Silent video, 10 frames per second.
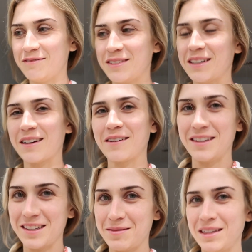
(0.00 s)
for not
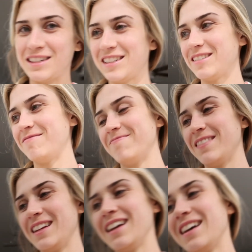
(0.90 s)
going to the beach.
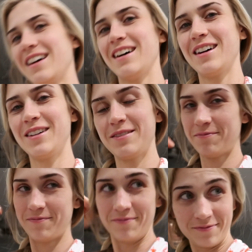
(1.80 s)
Um,